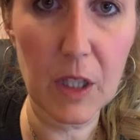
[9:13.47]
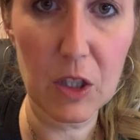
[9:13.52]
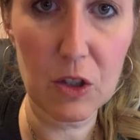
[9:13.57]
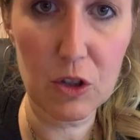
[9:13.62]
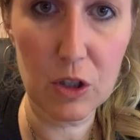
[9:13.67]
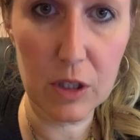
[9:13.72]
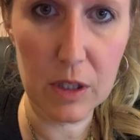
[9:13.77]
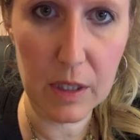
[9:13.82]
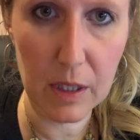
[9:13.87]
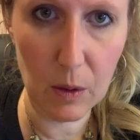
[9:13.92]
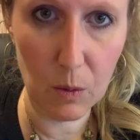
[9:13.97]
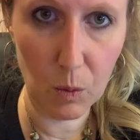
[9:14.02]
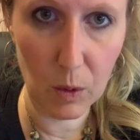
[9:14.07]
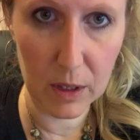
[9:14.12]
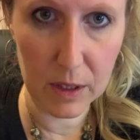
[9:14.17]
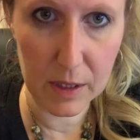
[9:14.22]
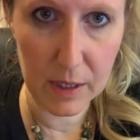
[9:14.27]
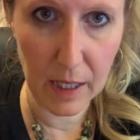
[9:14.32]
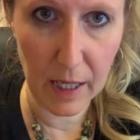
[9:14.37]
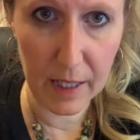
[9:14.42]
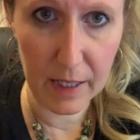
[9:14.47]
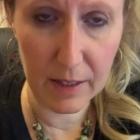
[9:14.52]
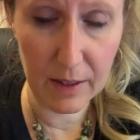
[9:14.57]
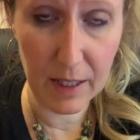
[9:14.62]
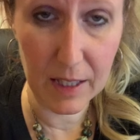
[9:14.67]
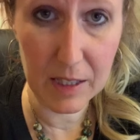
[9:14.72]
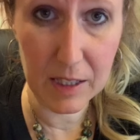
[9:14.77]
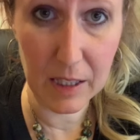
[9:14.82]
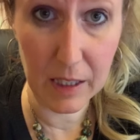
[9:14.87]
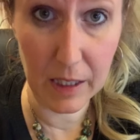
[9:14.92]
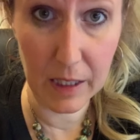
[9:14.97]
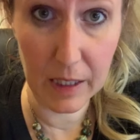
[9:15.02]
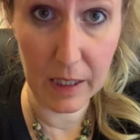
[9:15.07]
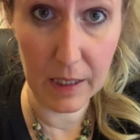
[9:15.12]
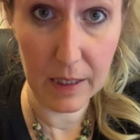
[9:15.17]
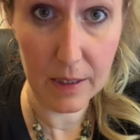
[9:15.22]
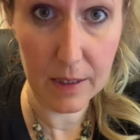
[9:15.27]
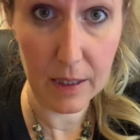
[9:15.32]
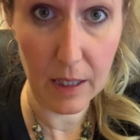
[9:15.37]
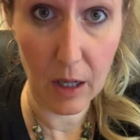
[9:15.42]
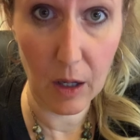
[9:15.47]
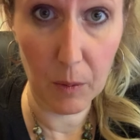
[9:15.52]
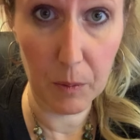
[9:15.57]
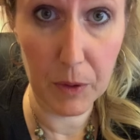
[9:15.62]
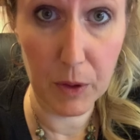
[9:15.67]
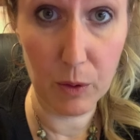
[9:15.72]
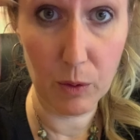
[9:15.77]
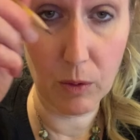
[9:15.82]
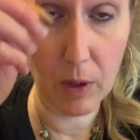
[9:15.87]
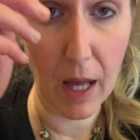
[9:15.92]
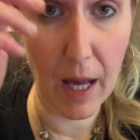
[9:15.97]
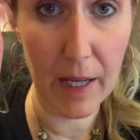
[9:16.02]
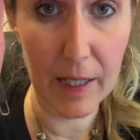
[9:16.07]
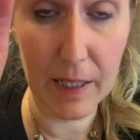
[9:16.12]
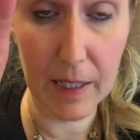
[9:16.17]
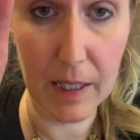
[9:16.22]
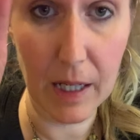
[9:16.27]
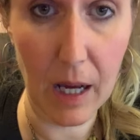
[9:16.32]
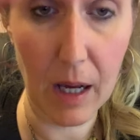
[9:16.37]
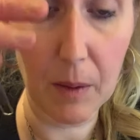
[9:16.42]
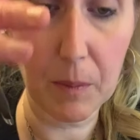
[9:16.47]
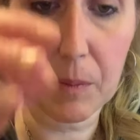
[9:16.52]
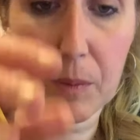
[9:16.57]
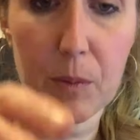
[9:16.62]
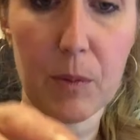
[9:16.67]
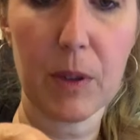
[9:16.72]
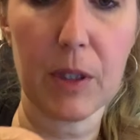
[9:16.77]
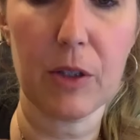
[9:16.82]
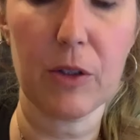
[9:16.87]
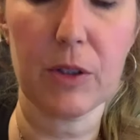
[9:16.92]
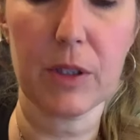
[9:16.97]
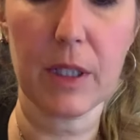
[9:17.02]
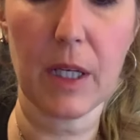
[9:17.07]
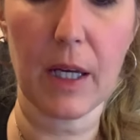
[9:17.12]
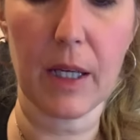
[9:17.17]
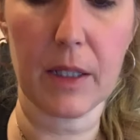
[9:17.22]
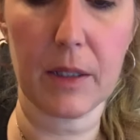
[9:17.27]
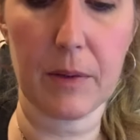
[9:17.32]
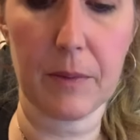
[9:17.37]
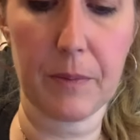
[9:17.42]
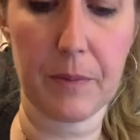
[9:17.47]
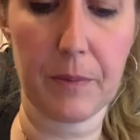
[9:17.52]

just at one side, and that's a key to help you line it up when you're done.